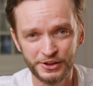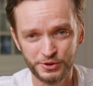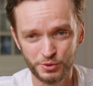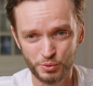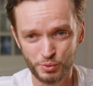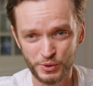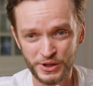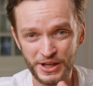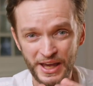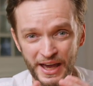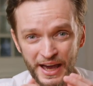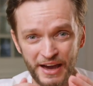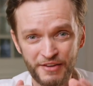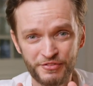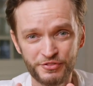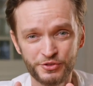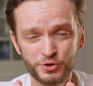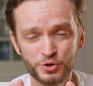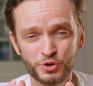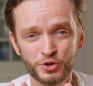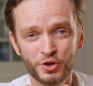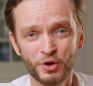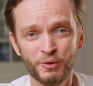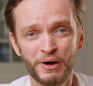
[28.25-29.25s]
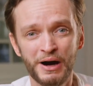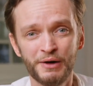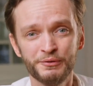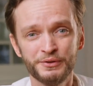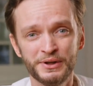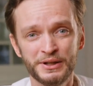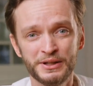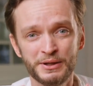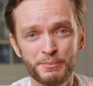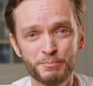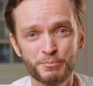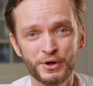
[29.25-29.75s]
We have to go out
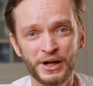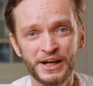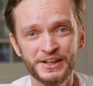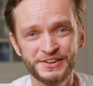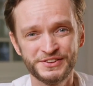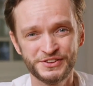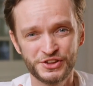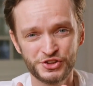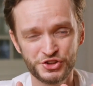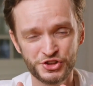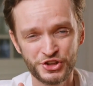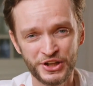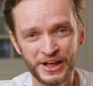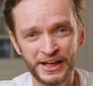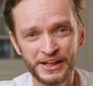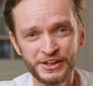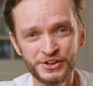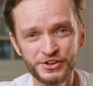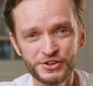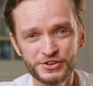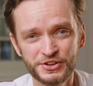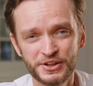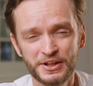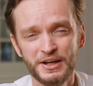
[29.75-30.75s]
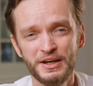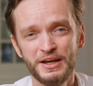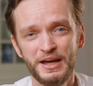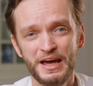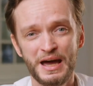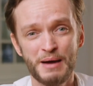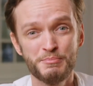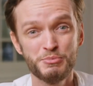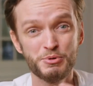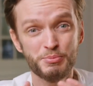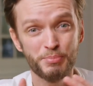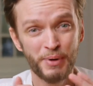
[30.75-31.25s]
and embrace the change
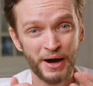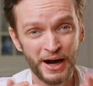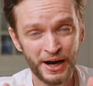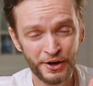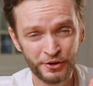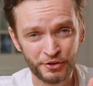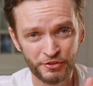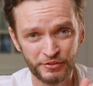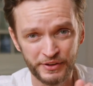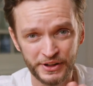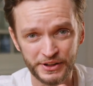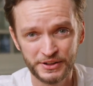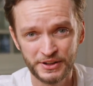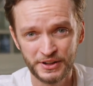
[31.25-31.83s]
and be part of it.